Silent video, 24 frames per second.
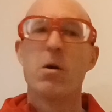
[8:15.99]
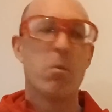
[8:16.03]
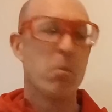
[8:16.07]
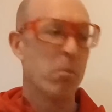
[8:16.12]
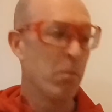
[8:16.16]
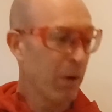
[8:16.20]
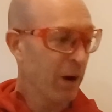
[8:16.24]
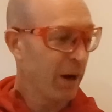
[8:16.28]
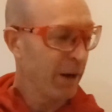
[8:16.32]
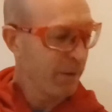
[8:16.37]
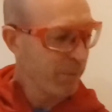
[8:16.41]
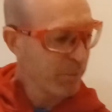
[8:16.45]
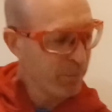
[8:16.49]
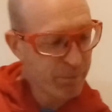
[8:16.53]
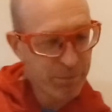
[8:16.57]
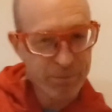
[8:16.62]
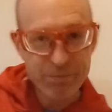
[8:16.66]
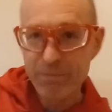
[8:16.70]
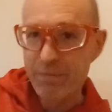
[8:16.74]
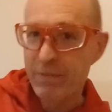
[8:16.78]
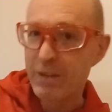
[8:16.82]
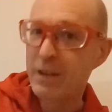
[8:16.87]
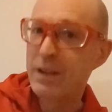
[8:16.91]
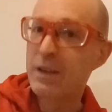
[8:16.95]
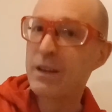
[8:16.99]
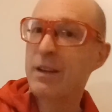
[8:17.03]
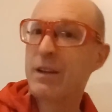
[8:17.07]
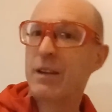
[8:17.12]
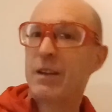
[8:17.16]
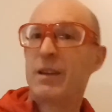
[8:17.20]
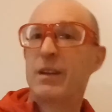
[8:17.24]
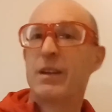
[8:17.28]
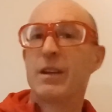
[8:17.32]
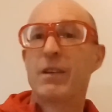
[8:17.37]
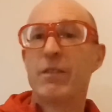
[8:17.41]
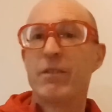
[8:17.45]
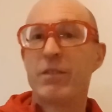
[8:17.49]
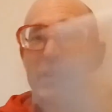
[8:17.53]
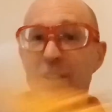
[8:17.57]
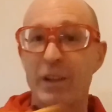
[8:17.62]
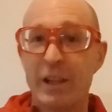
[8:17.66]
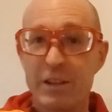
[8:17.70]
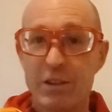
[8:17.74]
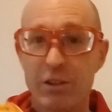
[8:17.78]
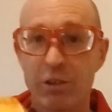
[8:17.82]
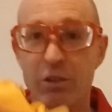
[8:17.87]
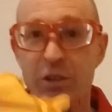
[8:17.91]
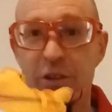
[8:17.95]
But if you'd like
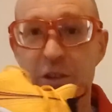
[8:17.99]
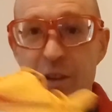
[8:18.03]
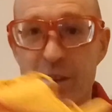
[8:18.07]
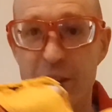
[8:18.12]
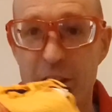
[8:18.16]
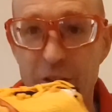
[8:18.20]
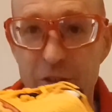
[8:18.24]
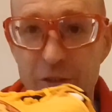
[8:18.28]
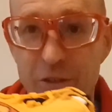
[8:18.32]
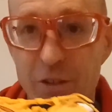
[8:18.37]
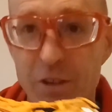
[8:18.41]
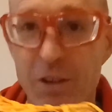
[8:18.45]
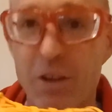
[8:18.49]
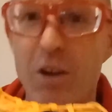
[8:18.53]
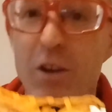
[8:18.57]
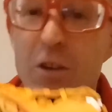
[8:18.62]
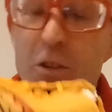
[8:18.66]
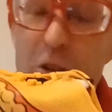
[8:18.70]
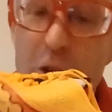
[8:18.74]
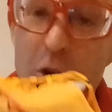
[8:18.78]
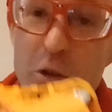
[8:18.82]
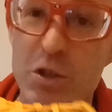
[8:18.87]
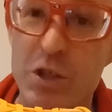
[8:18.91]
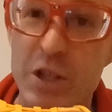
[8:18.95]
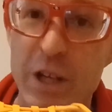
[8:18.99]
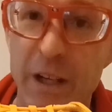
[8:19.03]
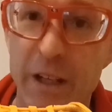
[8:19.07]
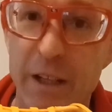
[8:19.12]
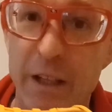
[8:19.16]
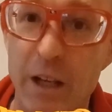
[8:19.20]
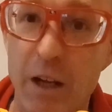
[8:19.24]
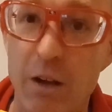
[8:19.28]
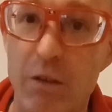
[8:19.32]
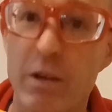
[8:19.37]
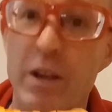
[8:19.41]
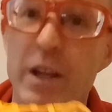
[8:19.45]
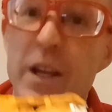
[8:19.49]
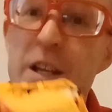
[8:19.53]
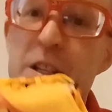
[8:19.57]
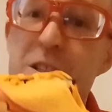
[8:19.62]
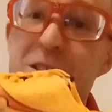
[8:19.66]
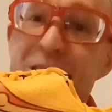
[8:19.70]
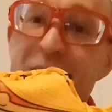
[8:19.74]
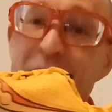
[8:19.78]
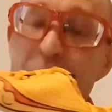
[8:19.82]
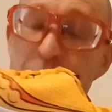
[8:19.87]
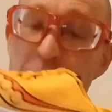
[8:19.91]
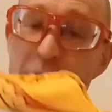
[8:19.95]
to look at this, go check it out. It's the
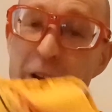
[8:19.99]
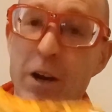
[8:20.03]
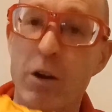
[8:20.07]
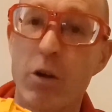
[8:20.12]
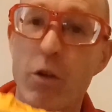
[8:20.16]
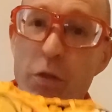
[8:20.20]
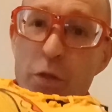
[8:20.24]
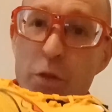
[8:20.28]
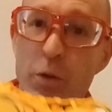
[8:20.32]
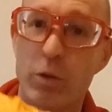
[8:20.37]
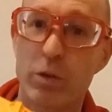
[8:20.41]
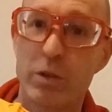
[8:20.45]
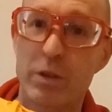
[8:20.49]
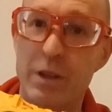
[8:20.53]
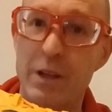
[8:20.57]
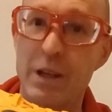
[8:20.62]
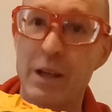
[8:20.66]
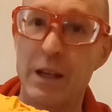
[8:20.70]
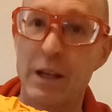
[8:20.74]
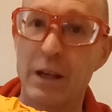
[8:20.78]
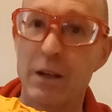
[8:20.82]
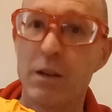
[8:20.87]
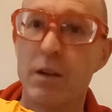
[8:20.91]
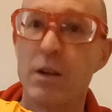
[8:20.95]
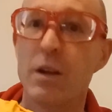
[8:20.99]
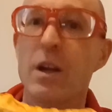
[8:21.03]
Kinvara 13.